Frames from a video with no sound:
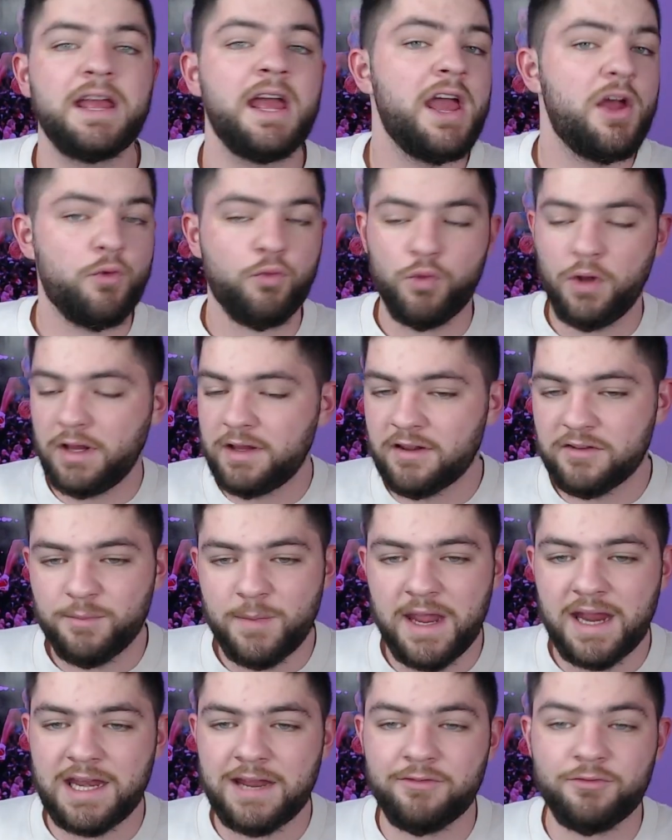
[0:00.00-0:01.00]
It really does
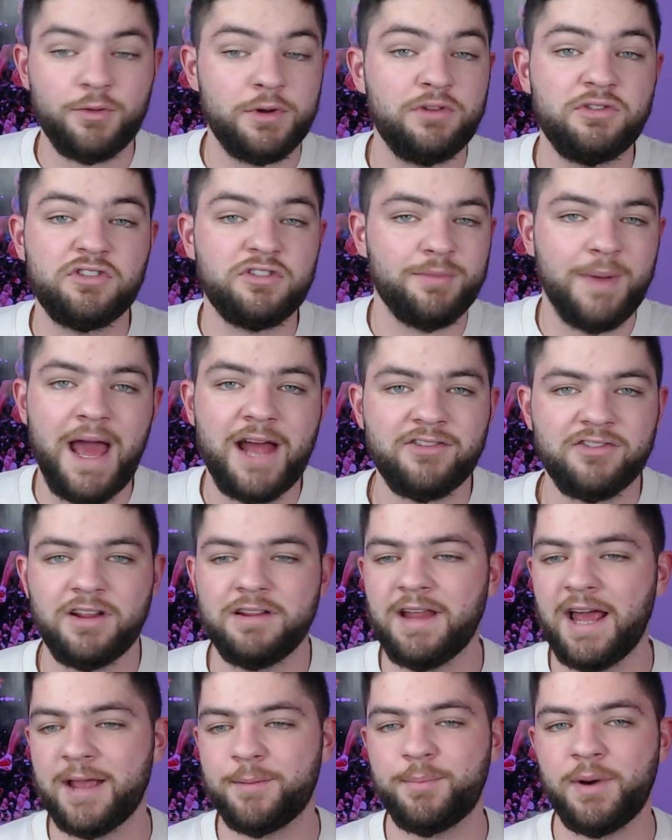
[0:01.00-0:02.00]
make a difference when you smash the
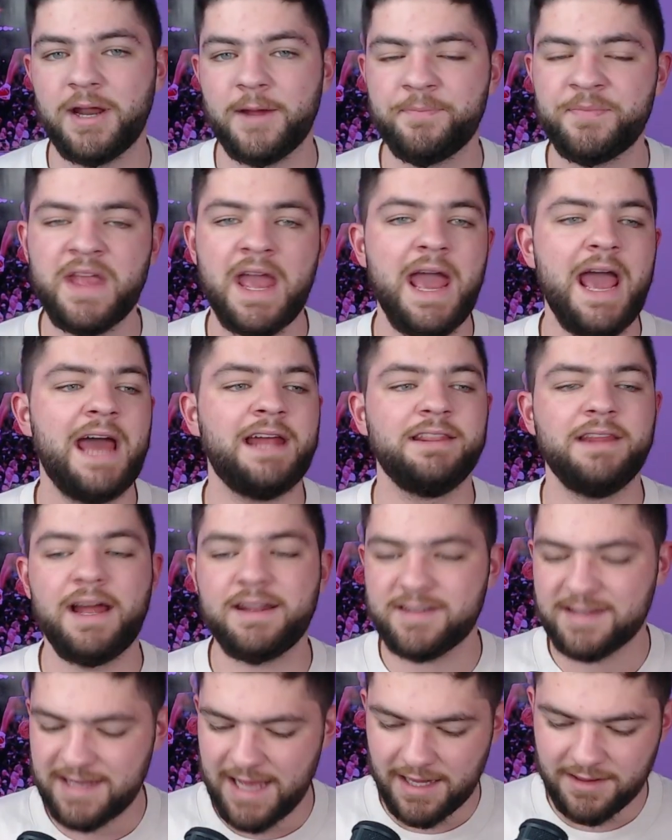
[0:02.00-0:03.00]
like button, and
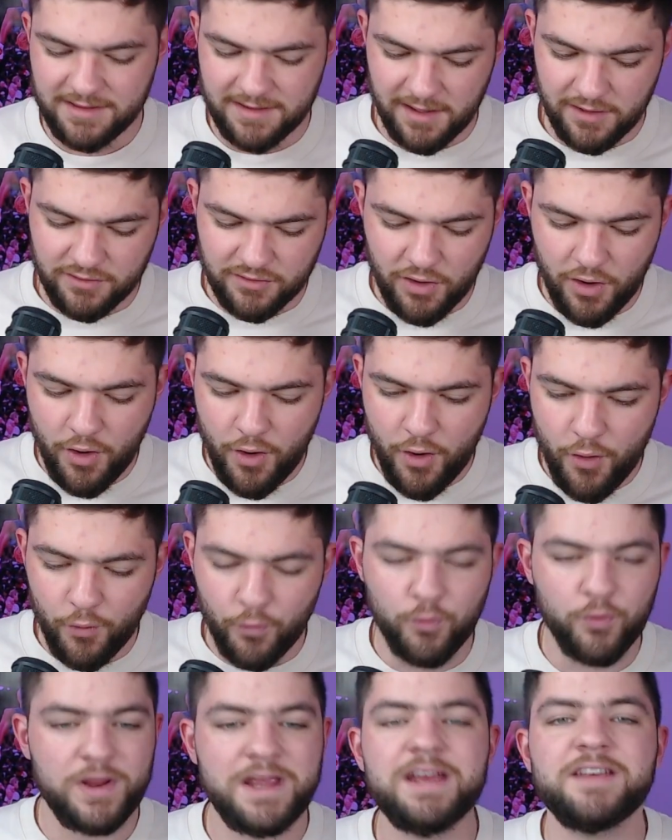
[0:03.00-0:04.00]
let's get this
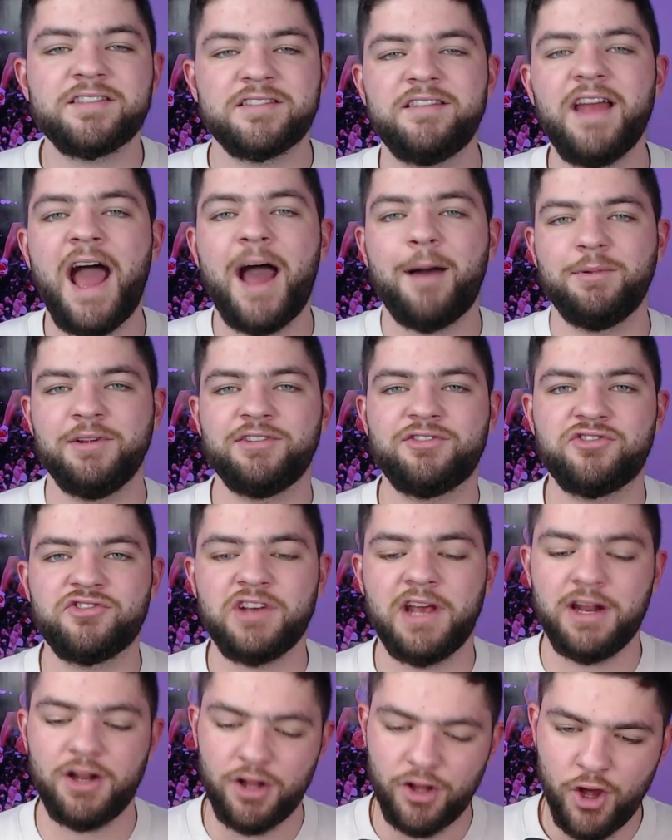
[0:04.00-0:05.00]
reestablished
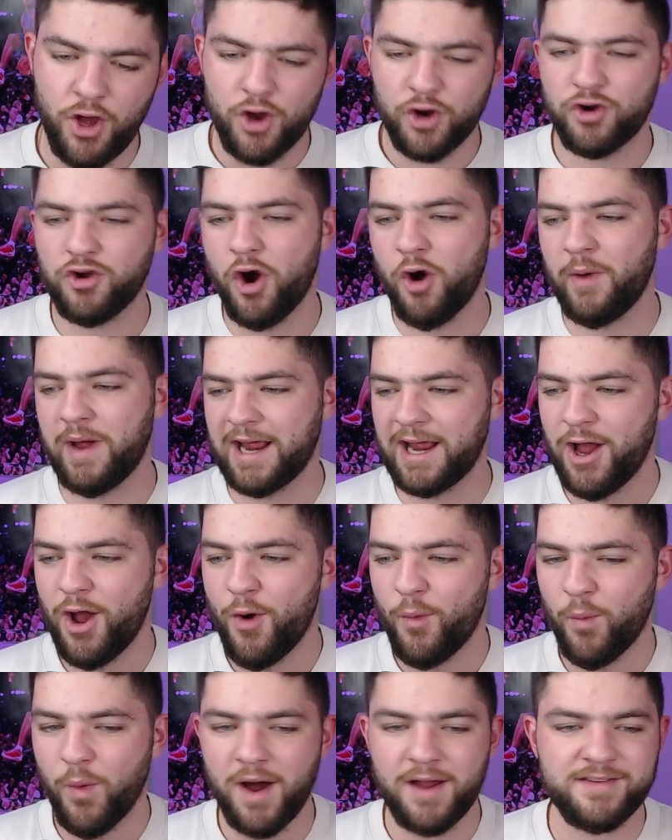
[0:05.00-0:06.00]
channel going
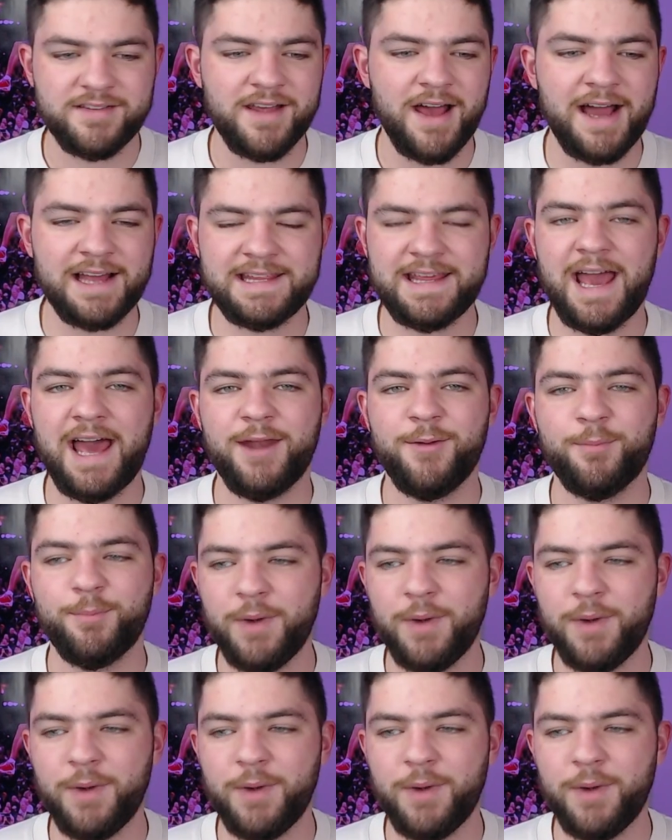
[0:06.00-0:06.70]
once again.